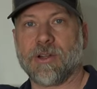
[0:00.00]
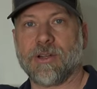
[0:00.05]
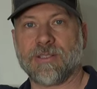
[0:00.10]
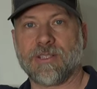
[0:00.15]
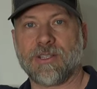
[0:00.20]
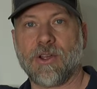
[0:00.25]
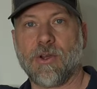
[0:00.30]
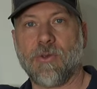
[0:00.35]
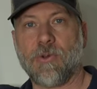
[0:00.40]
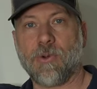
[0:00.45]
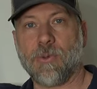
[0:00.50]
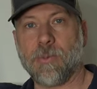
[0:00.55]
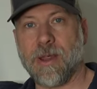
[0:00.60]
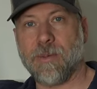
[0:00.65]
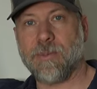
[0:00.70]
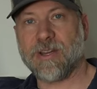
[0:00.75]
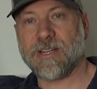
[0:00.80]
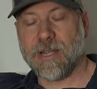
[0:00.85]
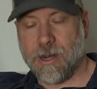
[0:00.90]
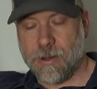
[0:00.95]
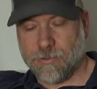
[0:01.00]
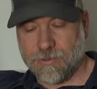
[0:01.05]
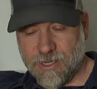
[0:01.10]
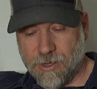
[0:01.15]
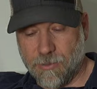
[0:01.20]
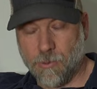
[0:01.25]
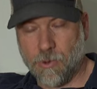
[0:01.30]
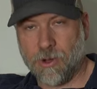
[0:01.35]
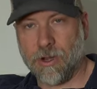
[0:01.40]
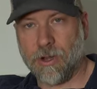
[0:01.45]
And so there may be times that
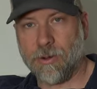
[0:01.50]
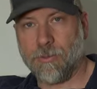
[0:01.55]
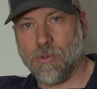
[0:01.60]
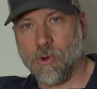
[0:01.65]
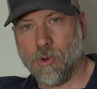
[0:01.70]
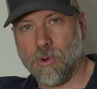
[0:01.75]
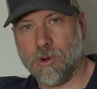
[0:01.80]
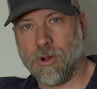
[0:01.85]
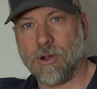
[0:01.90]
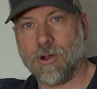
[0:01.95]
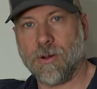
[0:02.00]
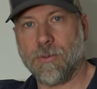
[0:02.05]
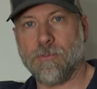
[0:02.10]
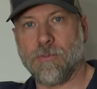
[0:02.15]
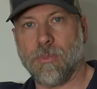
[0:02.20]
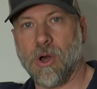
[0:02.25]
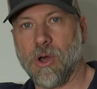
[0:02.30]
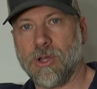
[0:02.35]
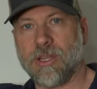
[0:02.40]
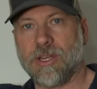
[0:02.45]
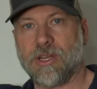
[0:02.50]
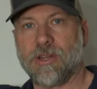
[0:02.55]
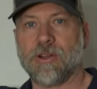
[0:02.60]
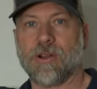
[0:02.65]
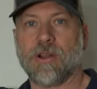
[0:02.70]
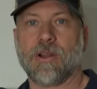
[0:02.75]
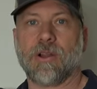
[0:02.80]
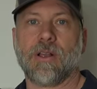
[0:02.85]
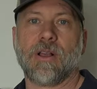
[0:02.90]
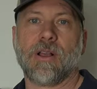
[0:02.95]
I'm wearing more
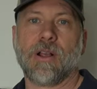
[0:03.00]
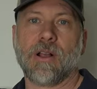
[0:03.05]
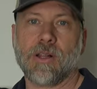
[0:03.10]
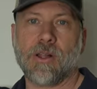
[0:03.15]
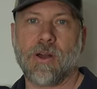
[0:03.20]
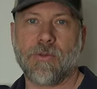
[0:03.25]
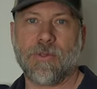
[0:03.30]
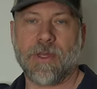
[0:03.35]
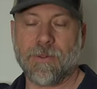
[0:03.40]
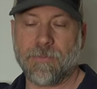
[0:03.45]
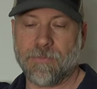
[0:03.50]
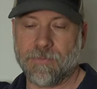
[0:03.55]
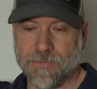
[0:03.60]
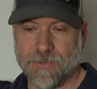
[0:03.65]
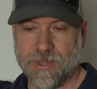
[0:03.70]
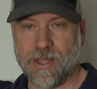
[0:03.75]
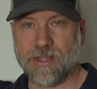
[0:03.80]
bulkier clothing,